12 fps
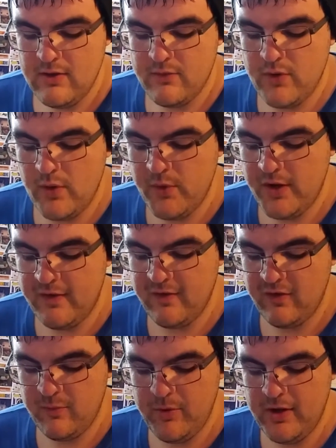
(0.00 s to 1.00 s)
Rowan hits
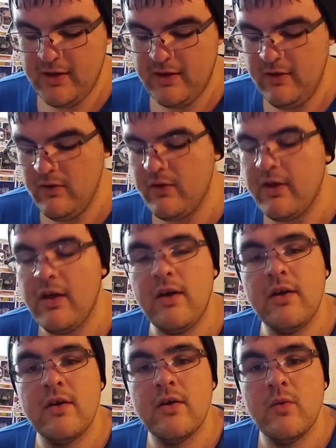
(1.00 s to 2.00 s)
a spinning heel
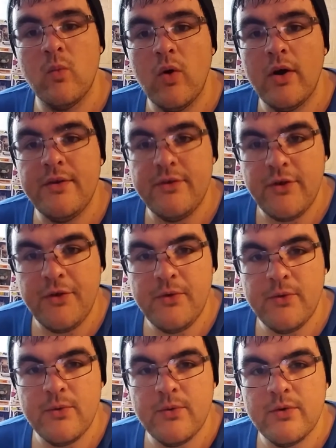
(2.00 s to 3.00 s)
kick. 1,
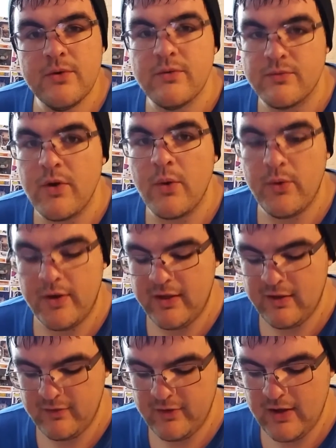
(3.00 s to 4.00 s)
2. Rowan
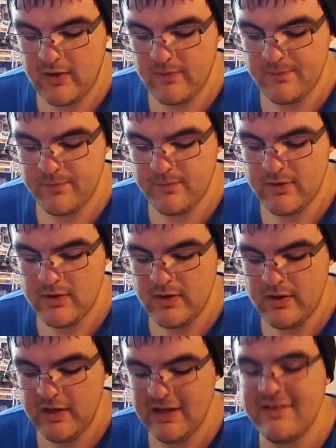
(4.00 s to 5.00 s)
kicks out.
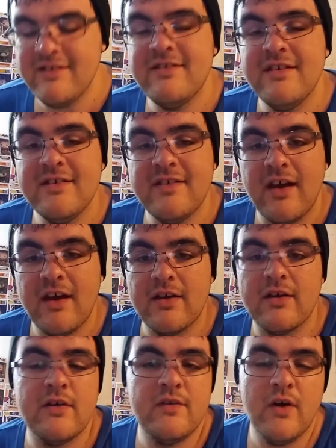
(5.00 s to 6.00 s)
He hits a
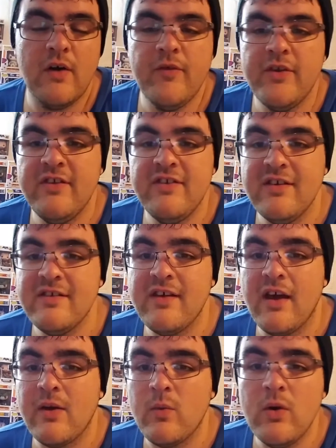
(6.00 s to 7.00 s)
zigzag. Dolph hits a
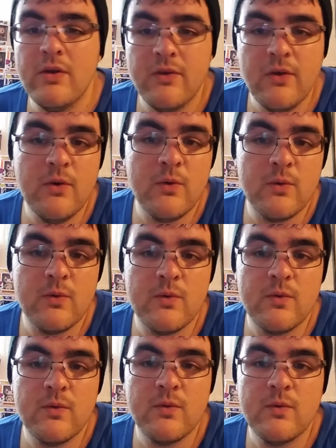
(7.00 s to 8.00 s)
zigzag. 1, 2.
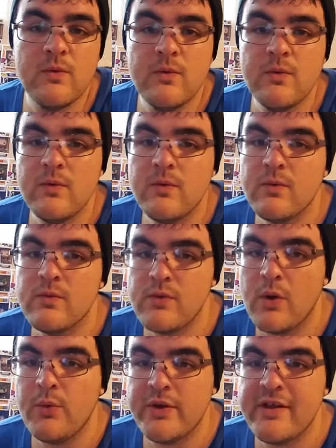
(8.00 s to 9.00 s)

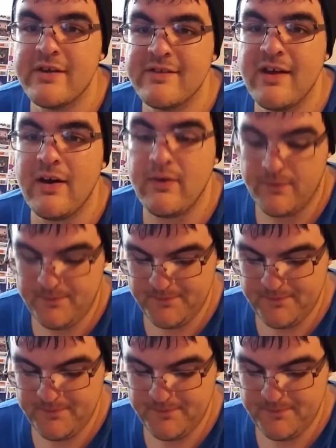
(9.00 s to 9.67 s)
Rowan kicks out.